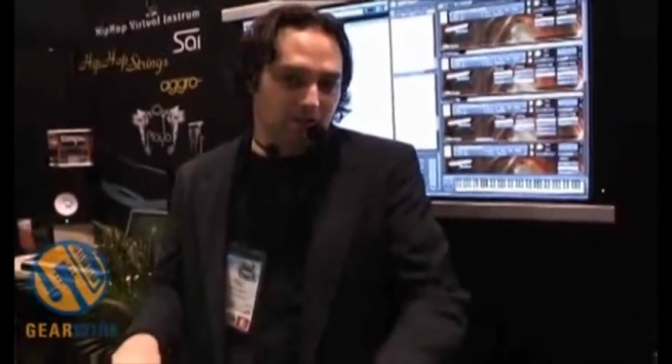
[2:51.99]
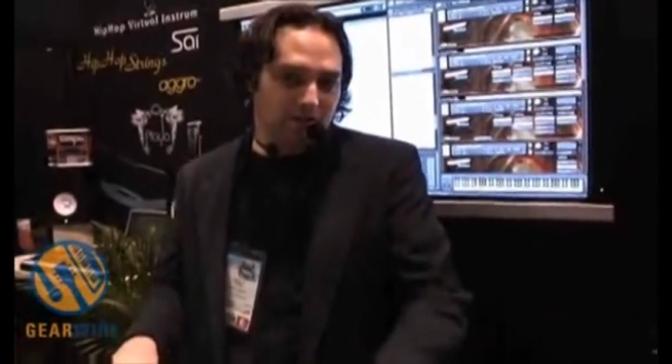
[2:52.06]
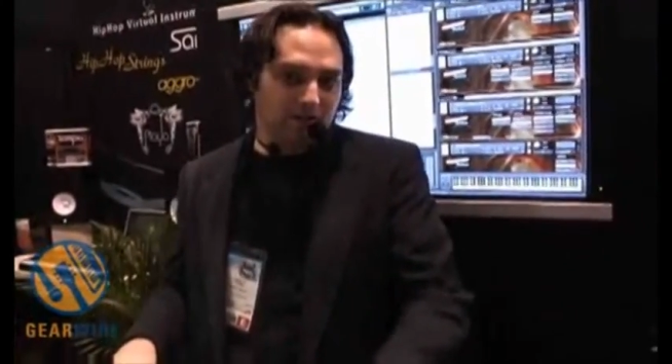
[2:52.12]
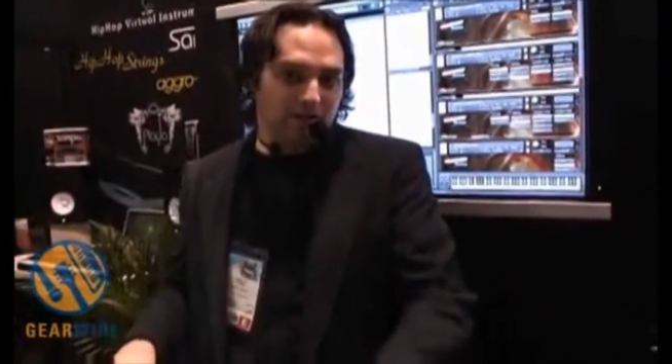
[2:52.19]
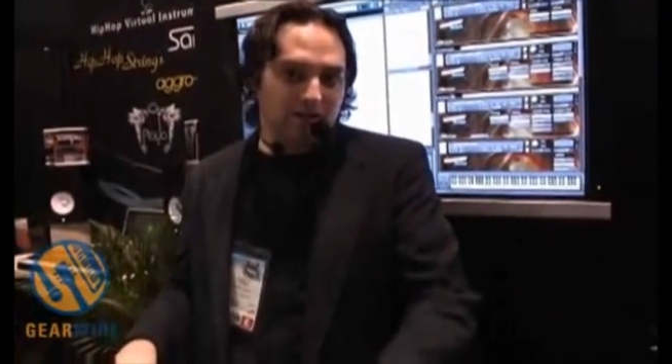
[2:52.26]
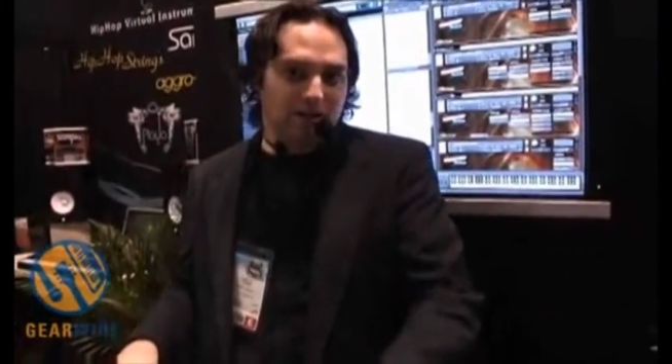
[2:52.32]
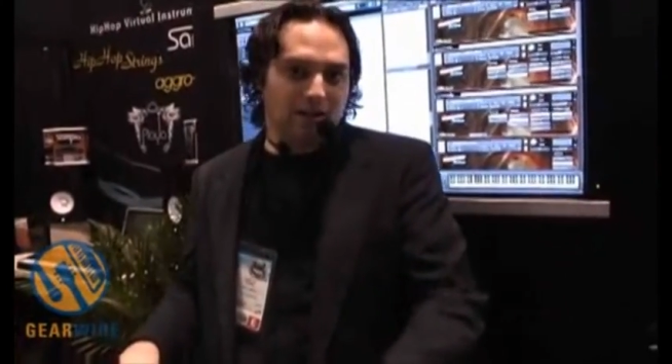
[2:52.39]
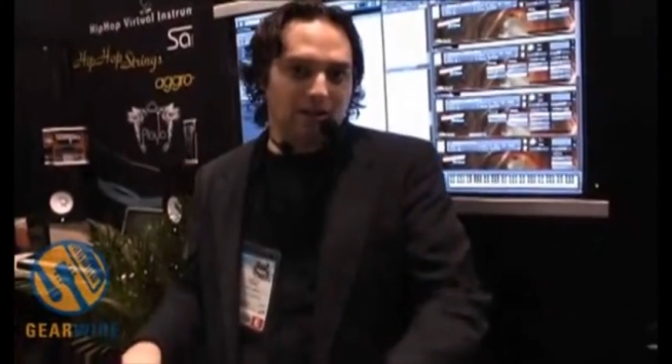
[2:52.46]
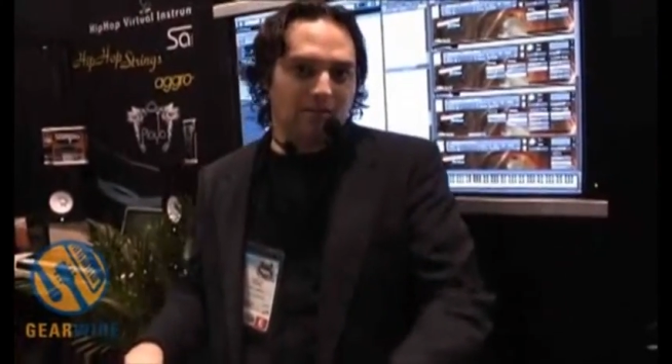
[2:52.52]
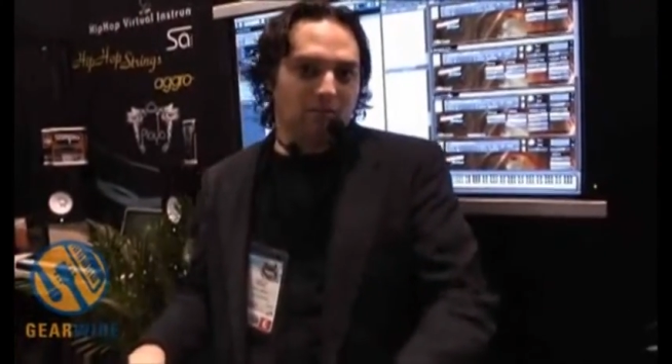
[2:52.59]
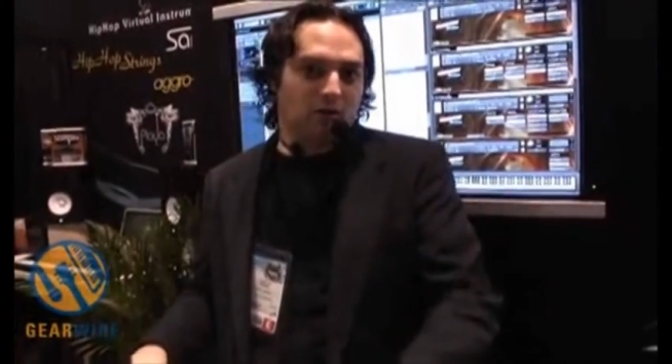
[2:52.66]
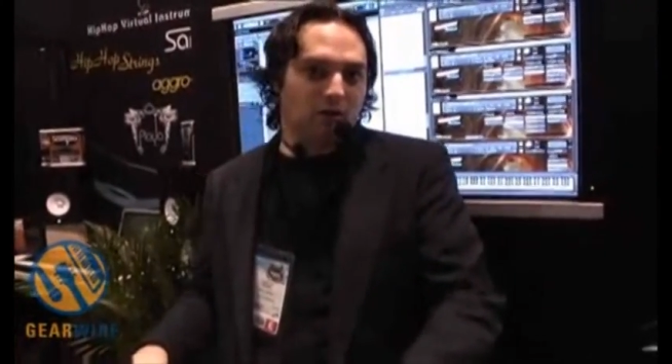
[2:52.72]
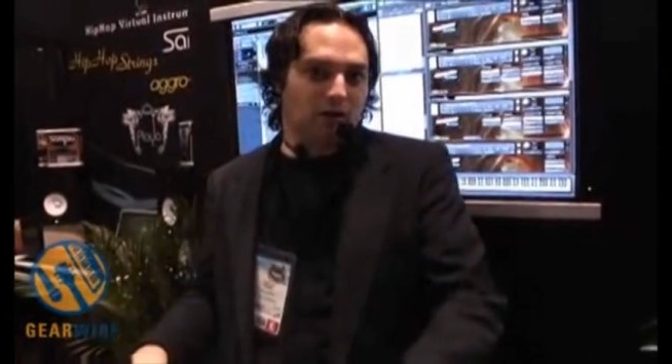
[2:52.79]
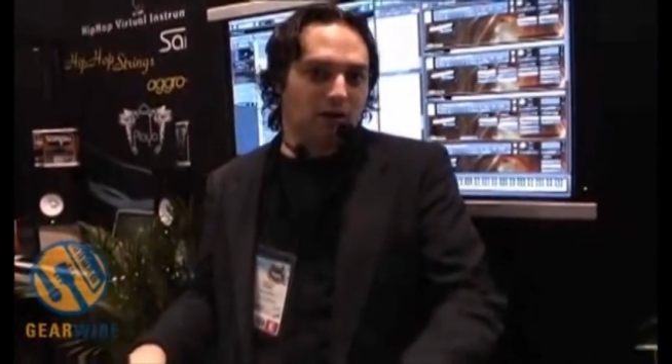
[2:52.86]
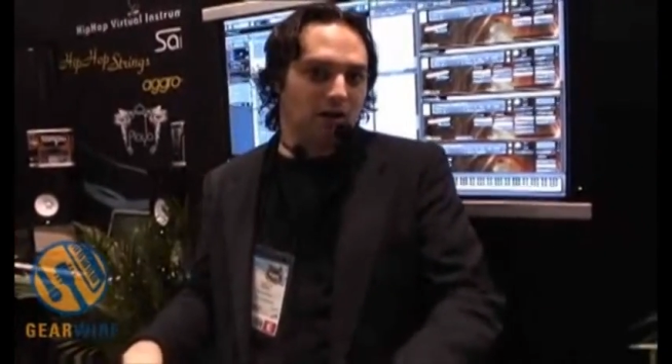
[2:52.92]
You don't need any
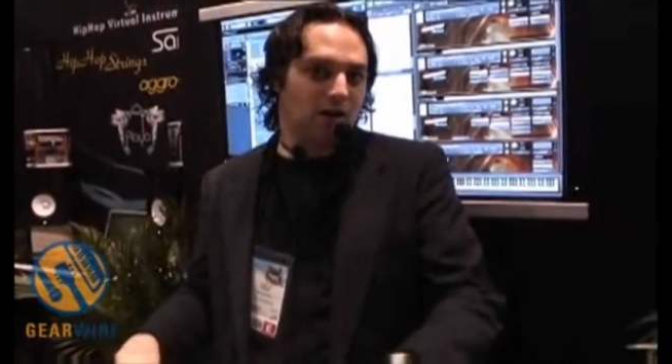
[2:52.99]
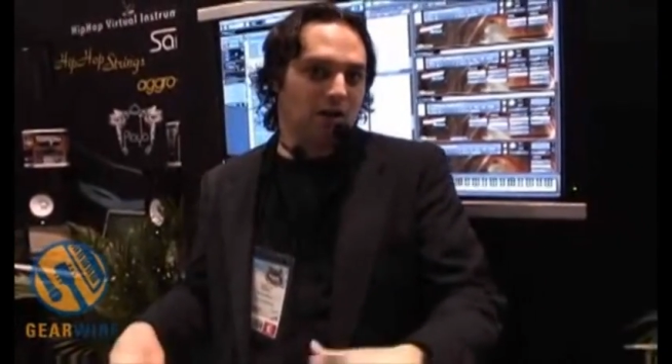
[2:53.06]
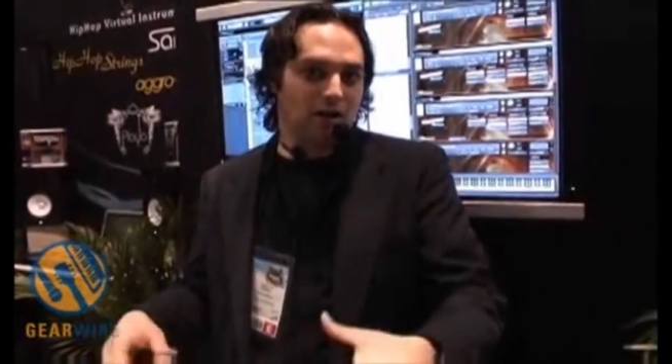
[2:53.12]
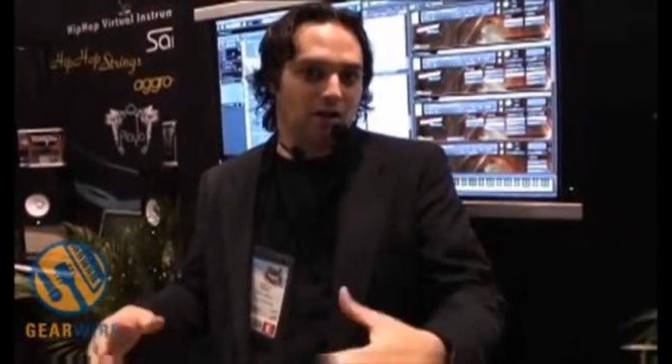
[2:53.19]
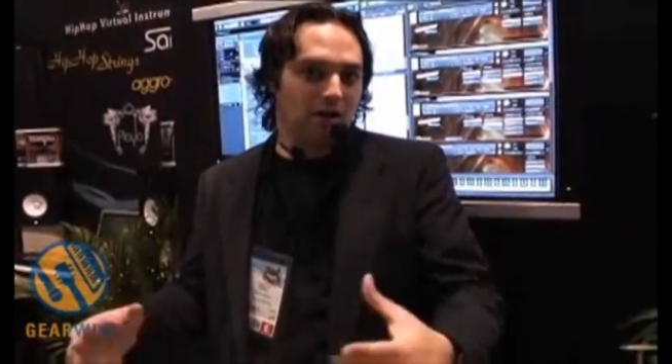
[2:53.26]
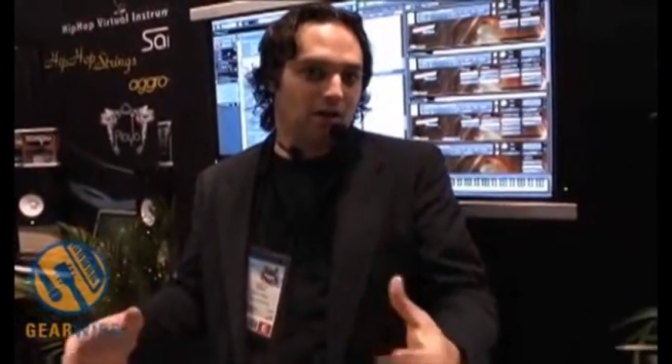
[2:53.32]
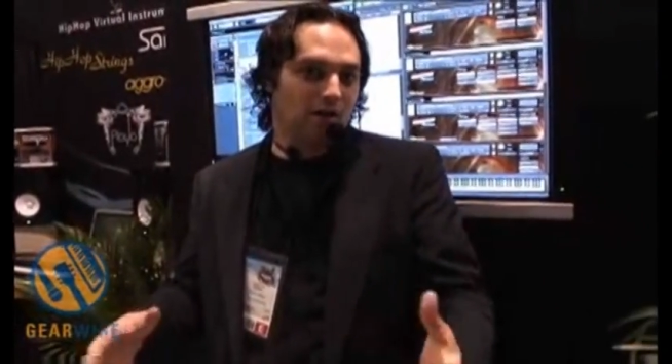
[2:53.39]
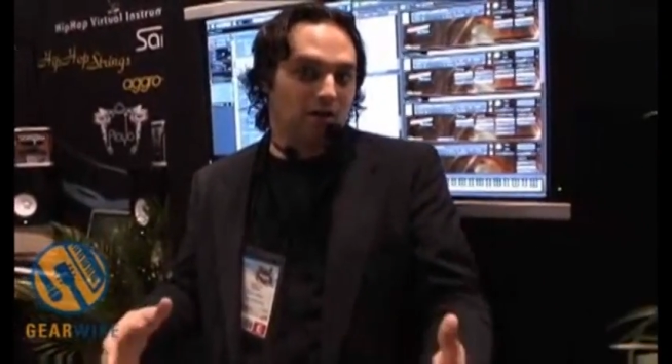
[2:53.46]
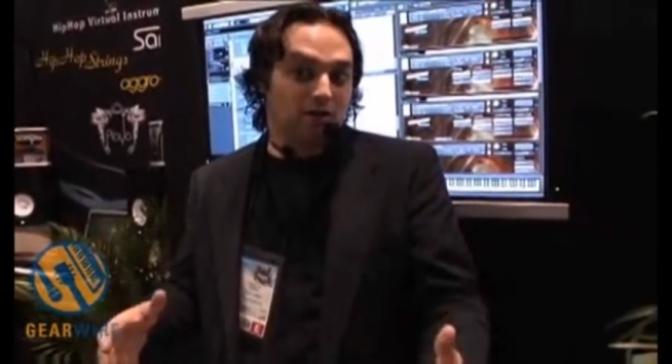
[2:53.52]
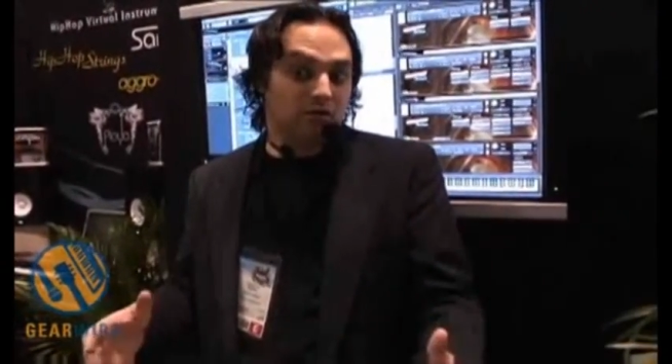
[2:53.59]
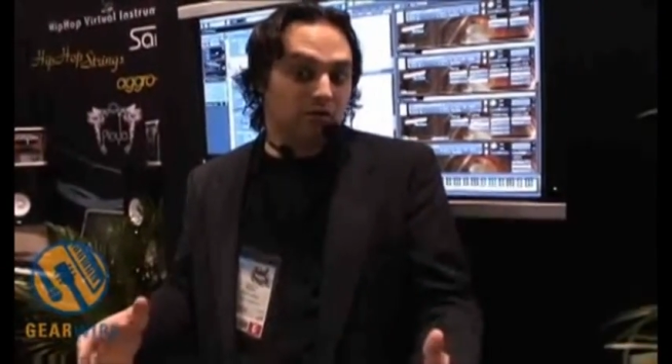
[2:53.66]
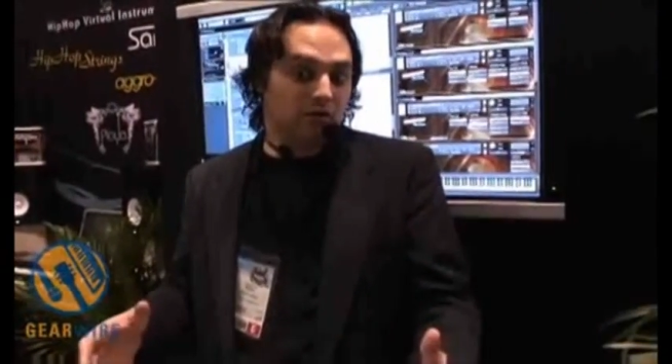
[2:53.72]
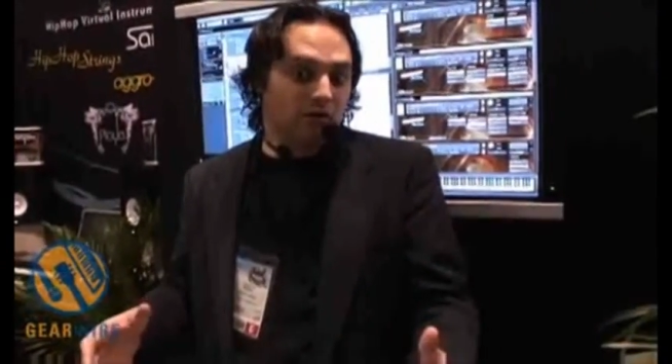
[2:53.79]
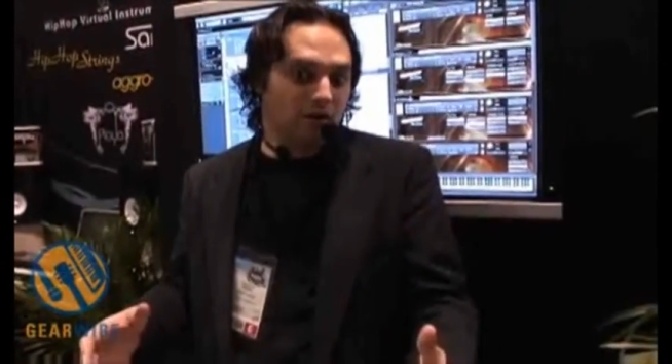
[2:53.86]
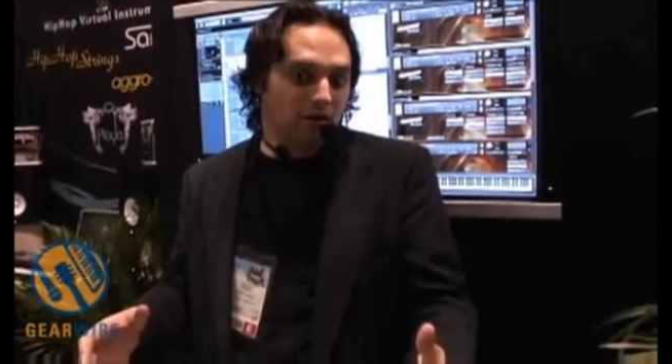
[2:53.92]
more
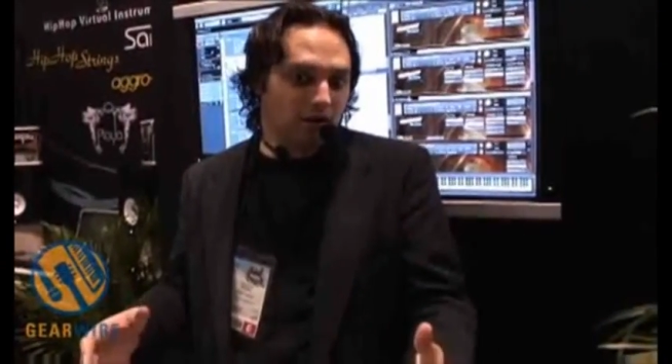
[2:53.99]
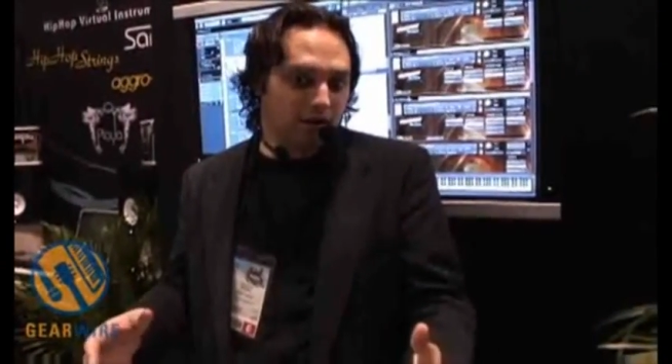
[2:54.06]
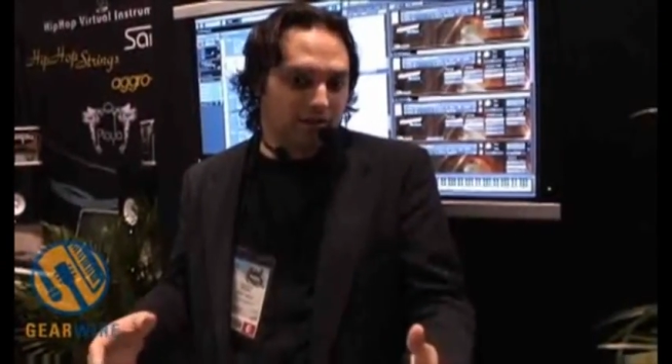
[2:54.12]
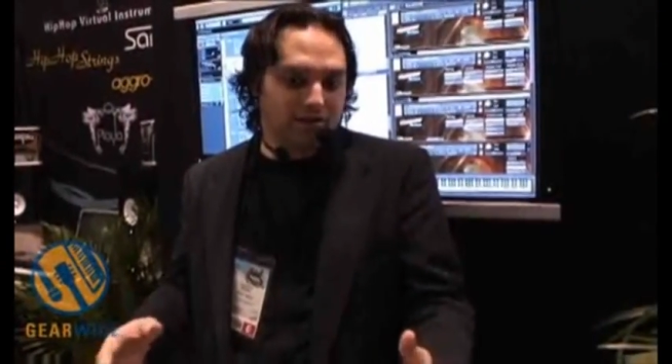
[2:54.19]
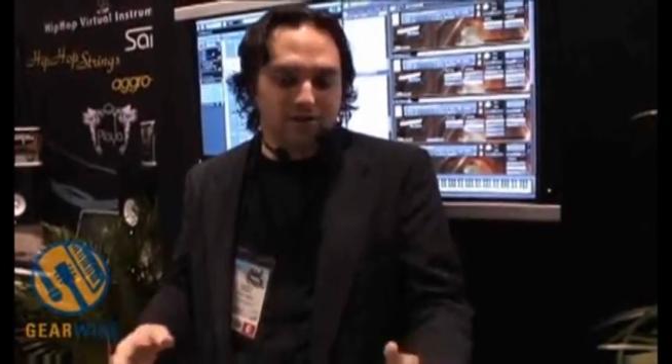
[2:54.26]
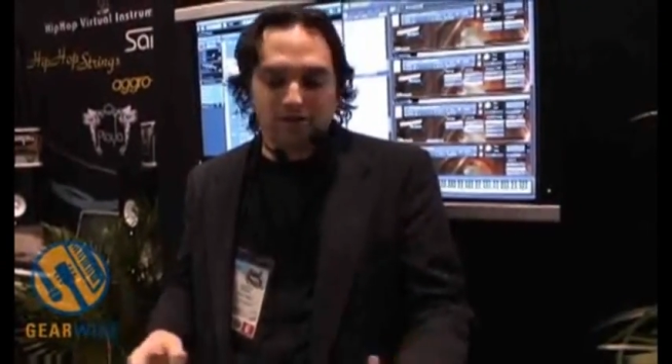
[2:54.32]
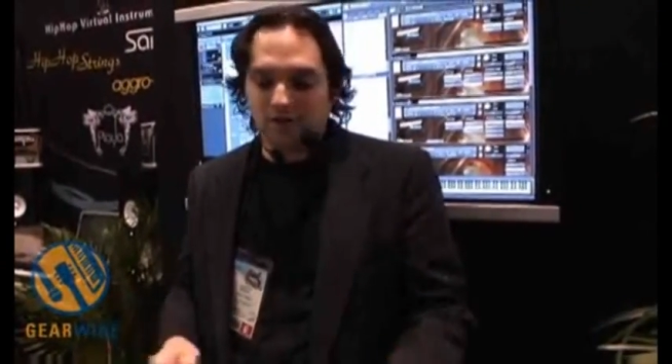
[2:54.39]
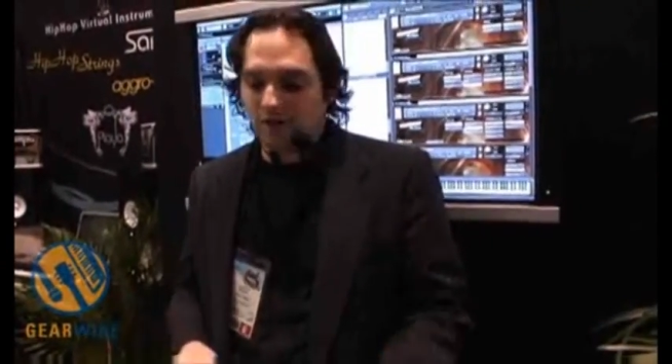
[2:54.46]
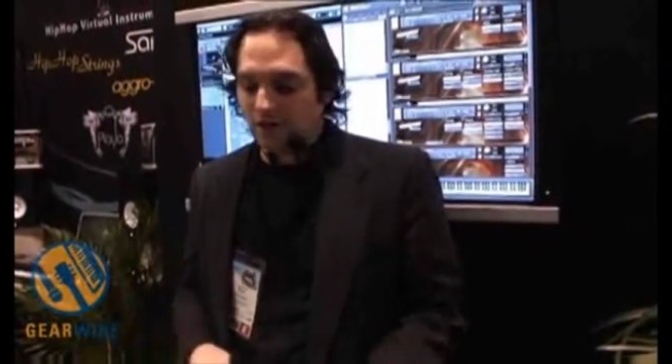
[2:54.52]
controllers.